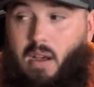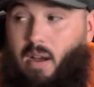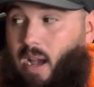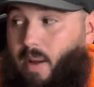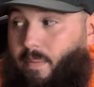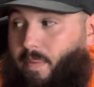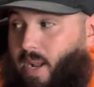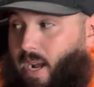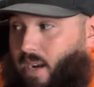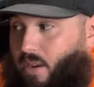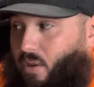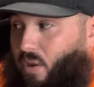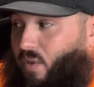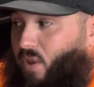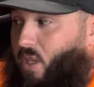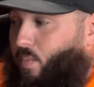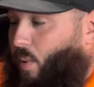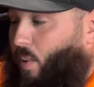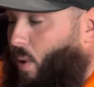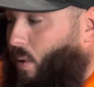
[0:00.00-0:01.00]
I mean, I took
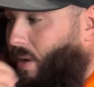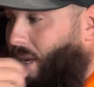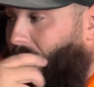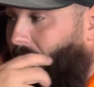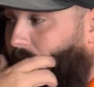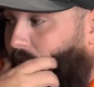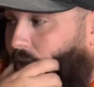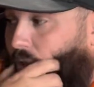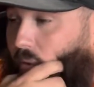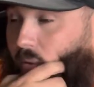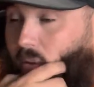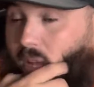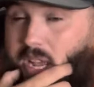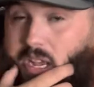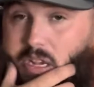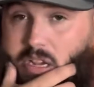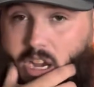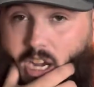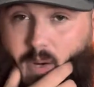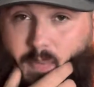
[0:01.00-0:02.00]
this boat down to
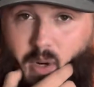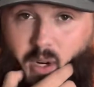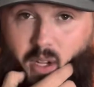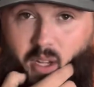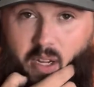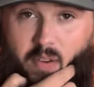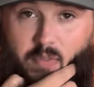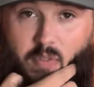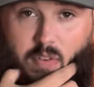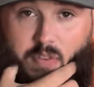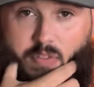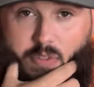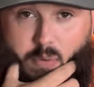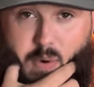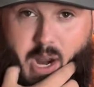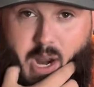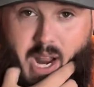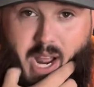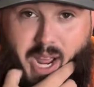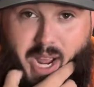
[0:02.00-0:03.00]
Lake Cumberland for
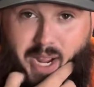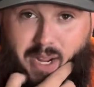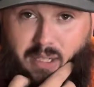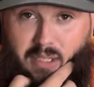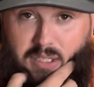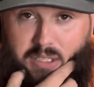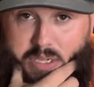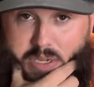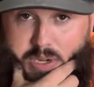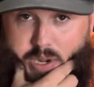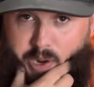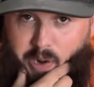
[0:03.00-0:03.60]
3 days.